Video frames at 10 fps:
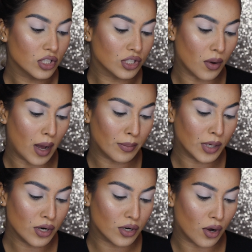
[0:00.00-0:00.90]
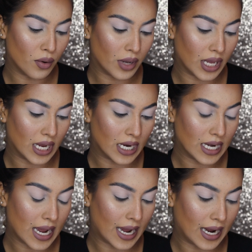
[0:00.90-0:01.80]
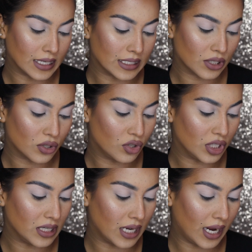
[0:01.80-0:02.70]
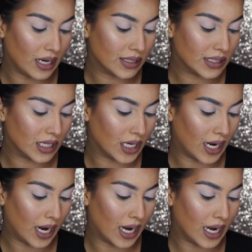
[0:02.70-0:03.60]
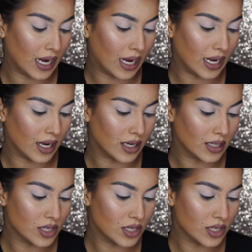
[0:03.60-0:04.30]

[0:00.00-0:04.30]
So I'm gonna go in and create a,